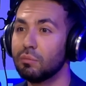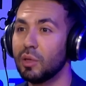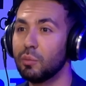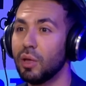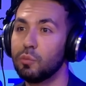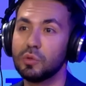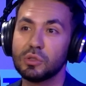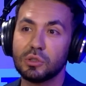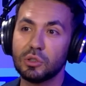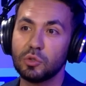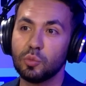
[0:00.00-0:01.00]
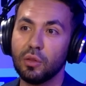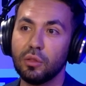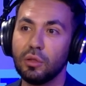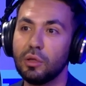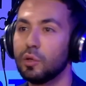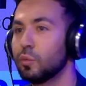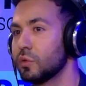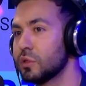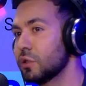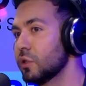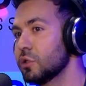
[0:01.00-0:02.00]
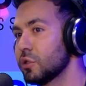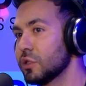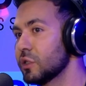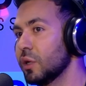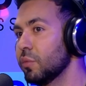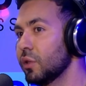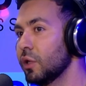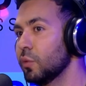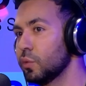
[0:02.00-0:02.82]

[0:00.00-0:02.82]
Maybe I will search one thing, you will search the same thing.